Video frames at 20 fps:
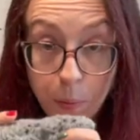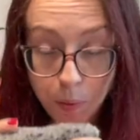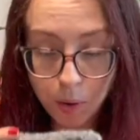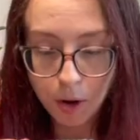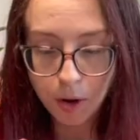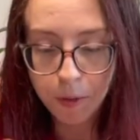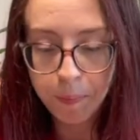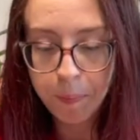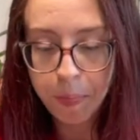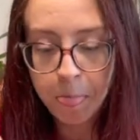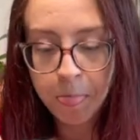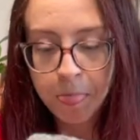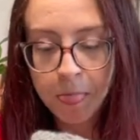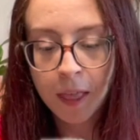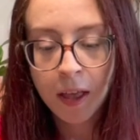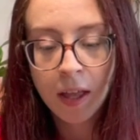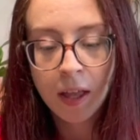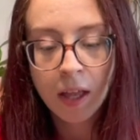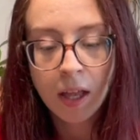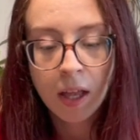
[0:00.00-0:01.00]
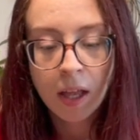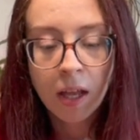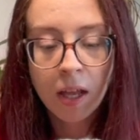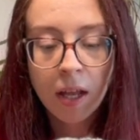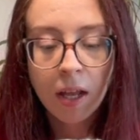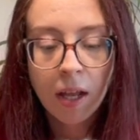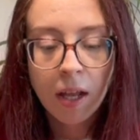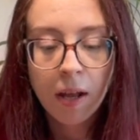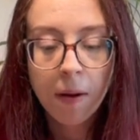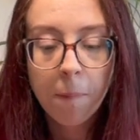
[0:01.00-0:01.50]
wool.
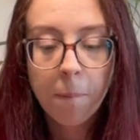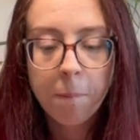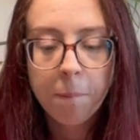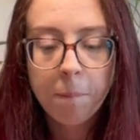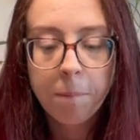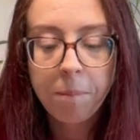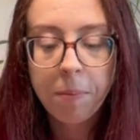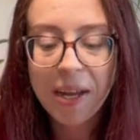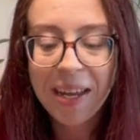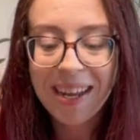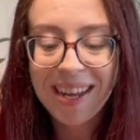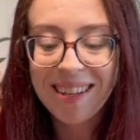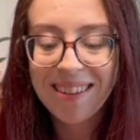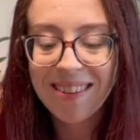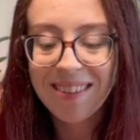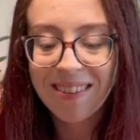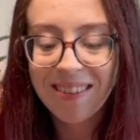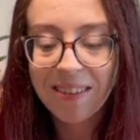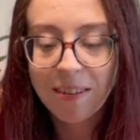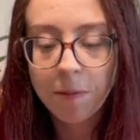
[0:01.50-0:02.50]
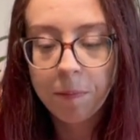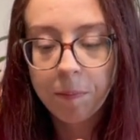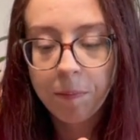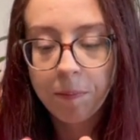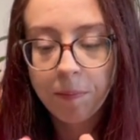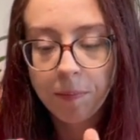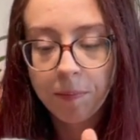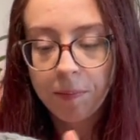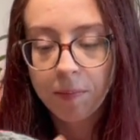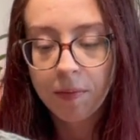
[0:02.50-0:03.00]
But it's
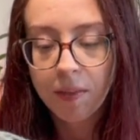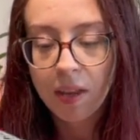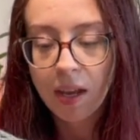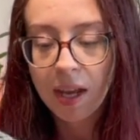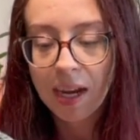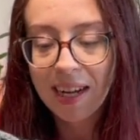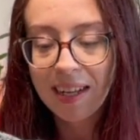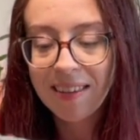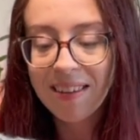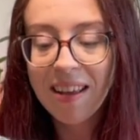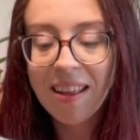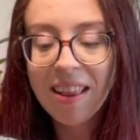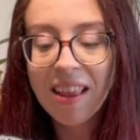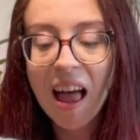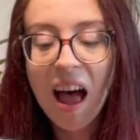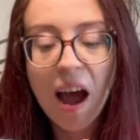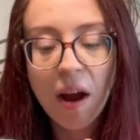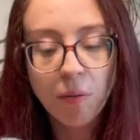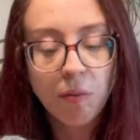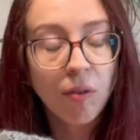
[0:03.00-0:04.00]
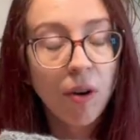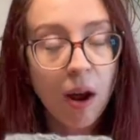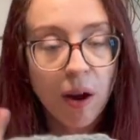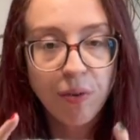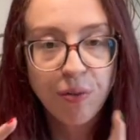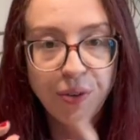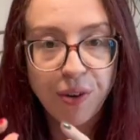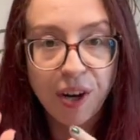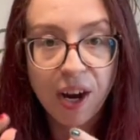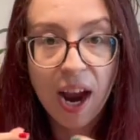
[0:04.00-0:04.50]
a lot
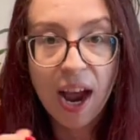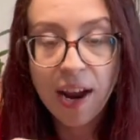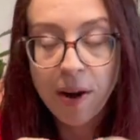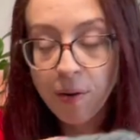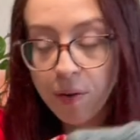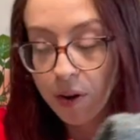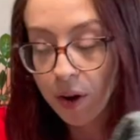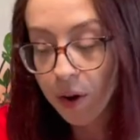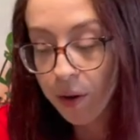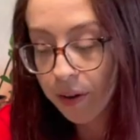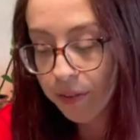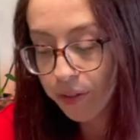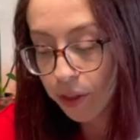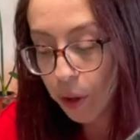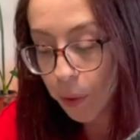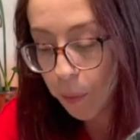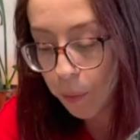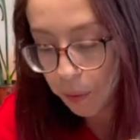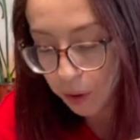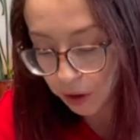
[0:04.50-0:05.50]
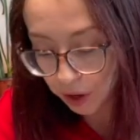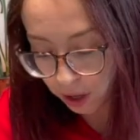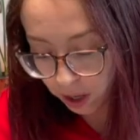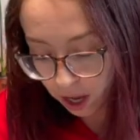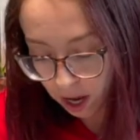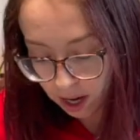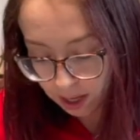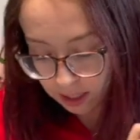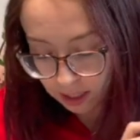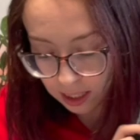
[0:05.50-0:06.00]
rougher. I don't know if the wool
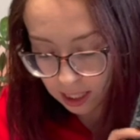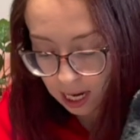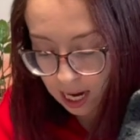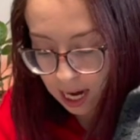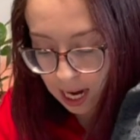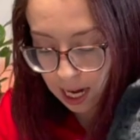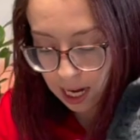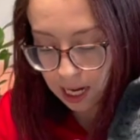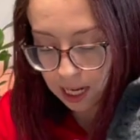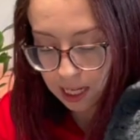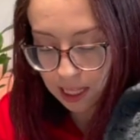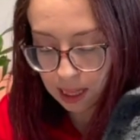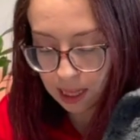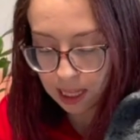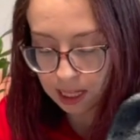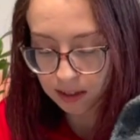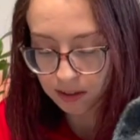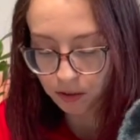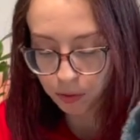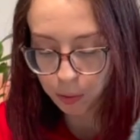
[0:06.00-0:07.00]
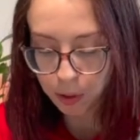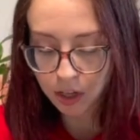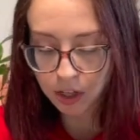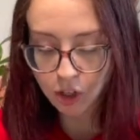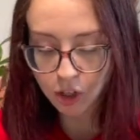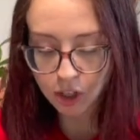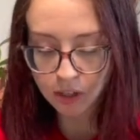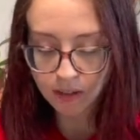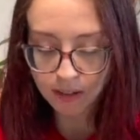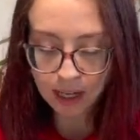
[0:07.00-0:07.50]
content in this one
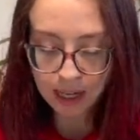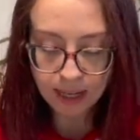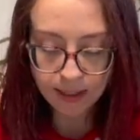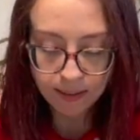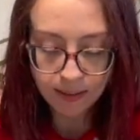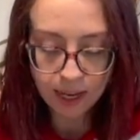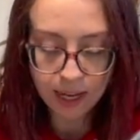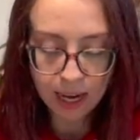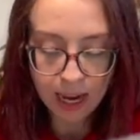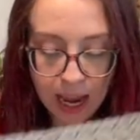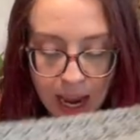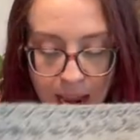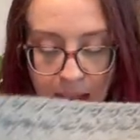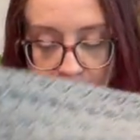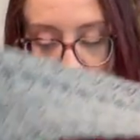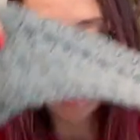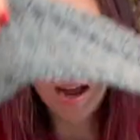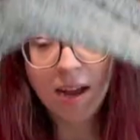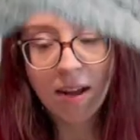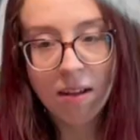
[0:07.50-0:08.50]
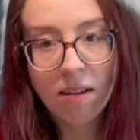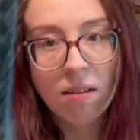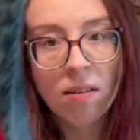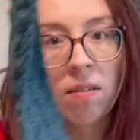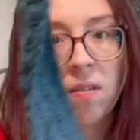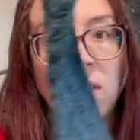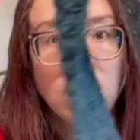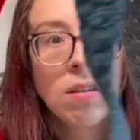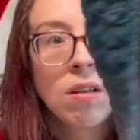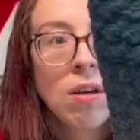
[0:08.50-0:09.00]
just isn't
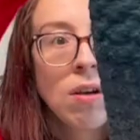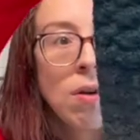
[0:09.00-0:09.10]
as